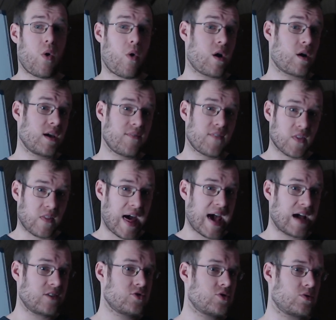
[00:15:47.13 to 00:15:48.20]
or even
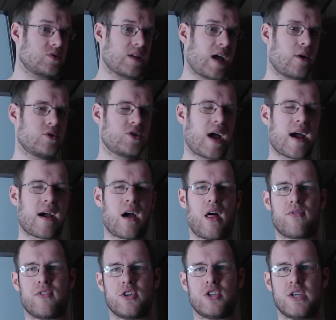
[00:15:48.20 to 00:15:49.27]
Lahens, who's now a shot
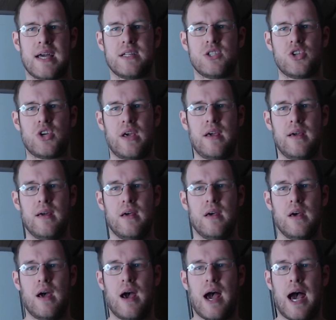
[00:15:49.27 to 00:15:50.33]
caller for Gen G.
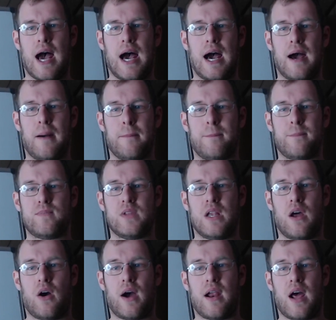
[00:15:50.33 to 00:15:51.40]
Um,
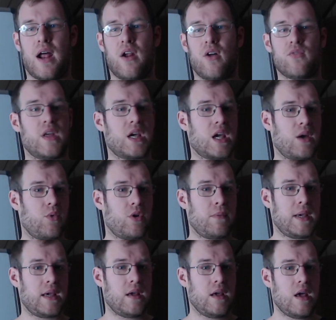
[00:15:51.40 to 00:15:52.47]
you know, I, I don't think it
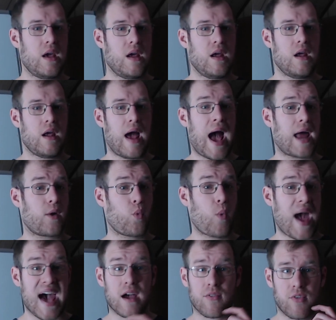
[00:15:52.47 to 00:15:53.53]
would be out of
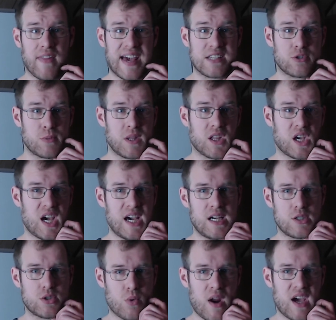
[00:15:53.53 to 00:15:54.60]
whack for that to be the
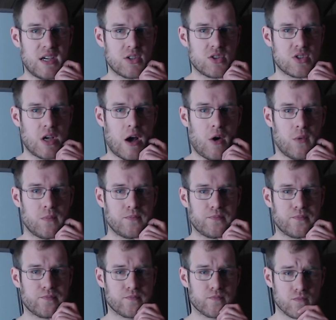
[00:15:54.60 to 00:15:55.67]
case, right? So,
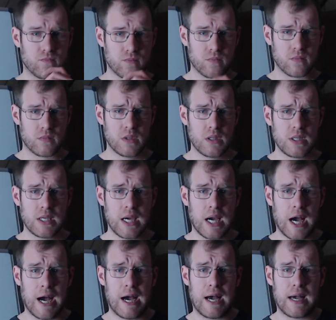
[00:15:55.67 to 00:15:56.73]

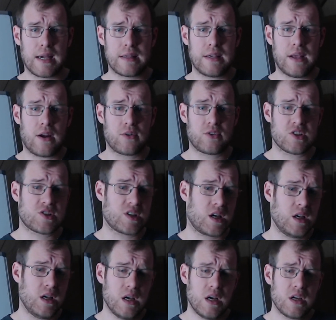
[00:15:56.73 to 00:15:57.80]
uh, you know, just
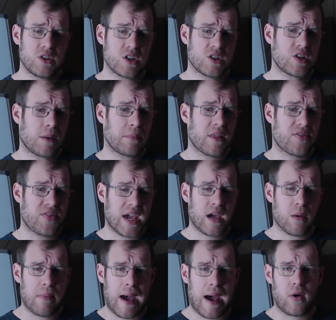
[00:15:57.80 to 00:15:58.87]
a just something to
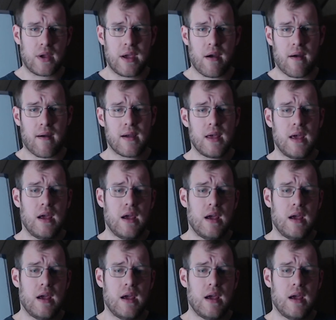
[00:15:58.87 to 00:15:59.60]
think about here.